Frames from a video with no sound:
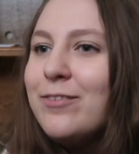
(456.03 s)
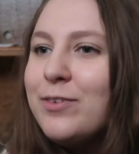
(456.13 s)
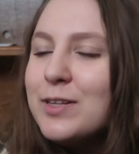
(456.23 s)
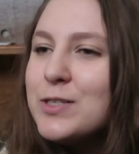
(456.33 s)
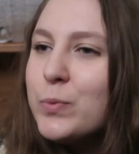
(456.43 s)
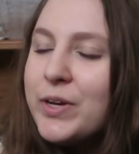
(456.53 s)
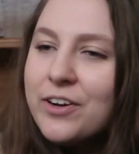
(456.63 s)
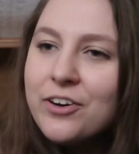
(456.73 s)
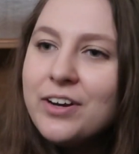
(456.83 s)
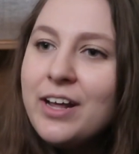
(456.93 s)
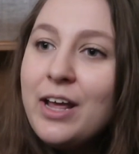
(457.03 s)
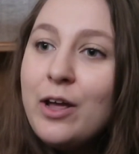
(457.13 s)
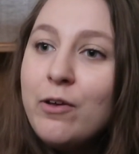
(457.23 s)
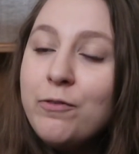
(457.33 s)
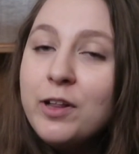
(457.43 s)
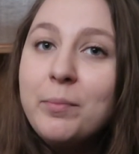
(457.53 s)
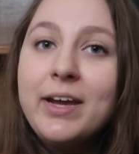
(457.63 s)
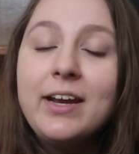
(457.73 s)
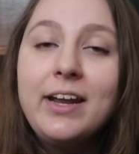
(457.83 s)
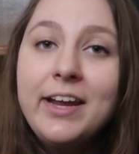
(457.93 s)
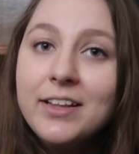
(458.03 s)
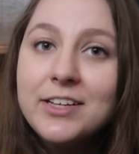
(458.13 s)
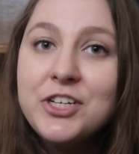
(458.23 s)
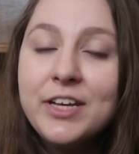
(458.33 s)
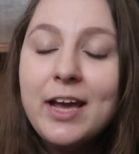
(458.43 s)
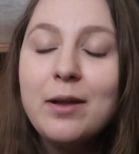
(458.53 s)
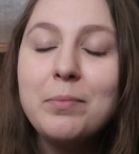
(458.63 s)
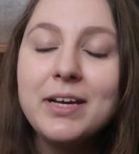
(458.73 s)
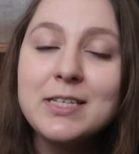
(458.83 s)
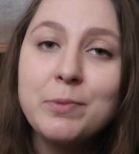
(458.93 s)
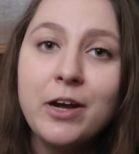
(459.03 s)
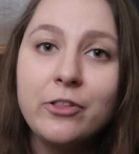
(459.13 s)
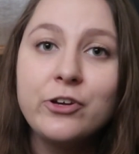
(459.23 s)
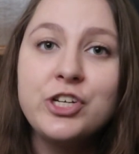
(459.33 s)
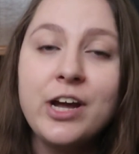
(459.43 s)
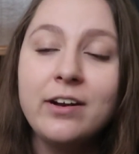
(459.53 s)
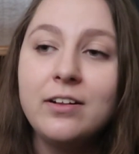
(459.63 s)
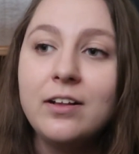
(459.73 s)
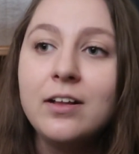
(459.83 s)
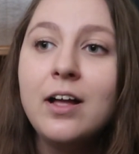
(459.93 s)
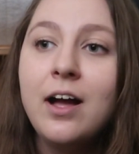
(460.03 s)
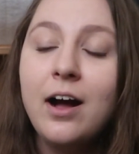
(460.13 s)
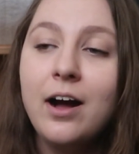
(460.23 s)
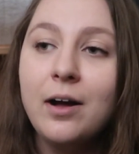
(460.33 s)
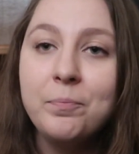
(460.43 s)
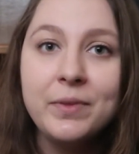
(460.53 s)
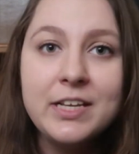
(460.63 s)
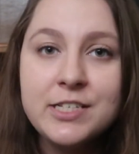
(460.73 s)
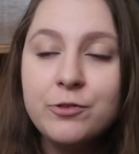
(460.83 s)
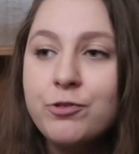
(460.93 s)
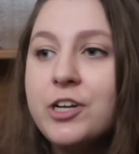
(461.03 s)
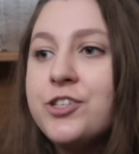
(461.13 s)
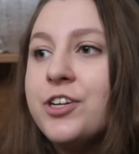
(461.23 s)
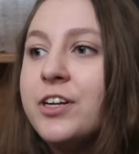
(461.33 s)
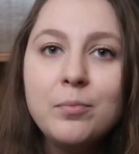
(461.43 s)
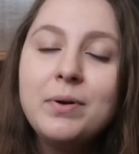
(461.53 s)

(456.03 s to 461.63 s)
It feels weird filming in English again because my other channel is in Russian.